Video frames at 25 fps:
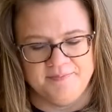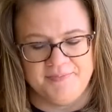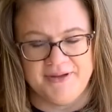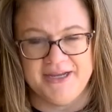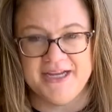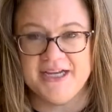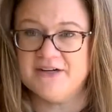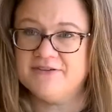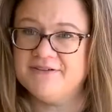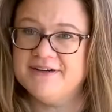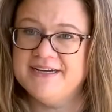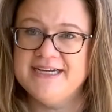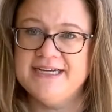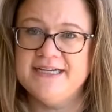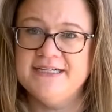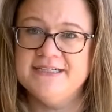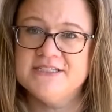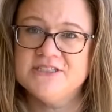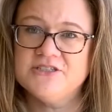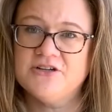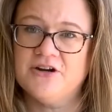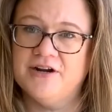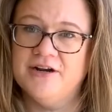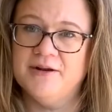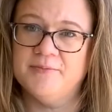Beet
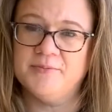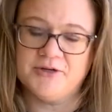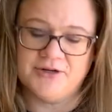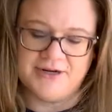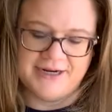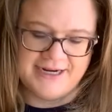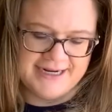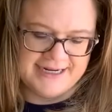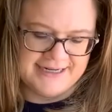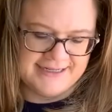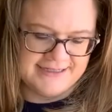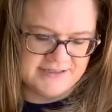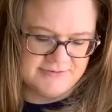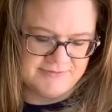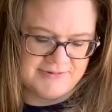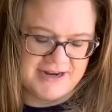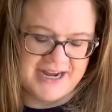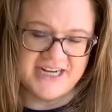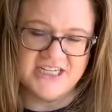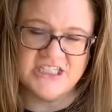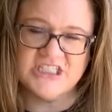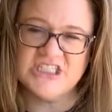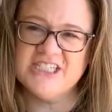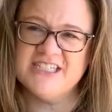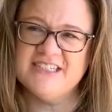greens, turnip greens,
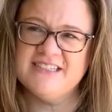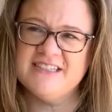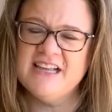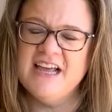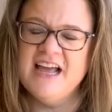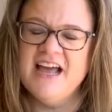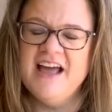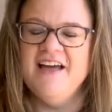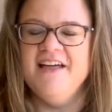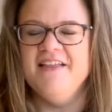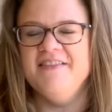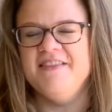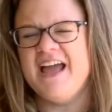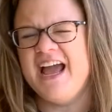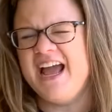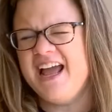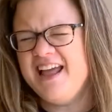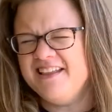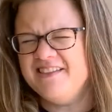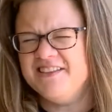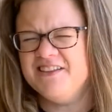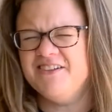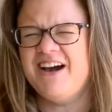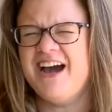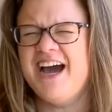radishes,
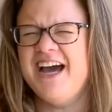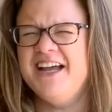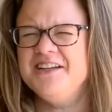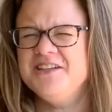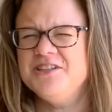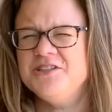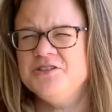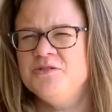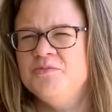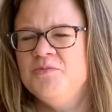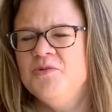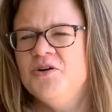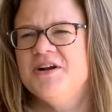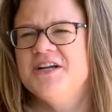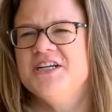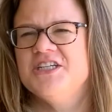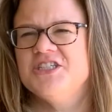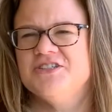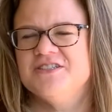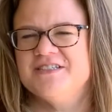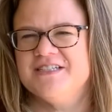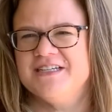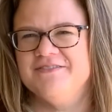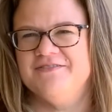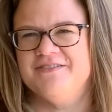and they'll add a little more
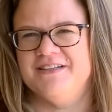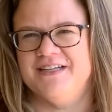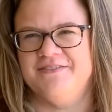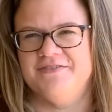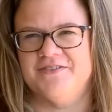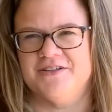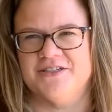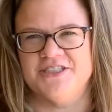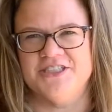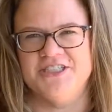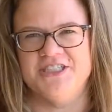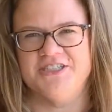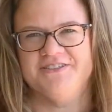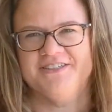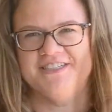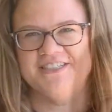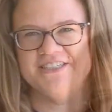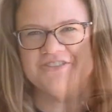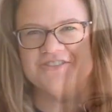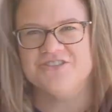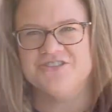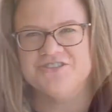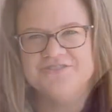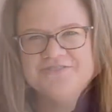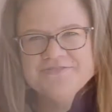interesting flavor to your
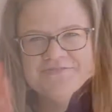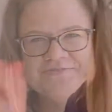dish. If you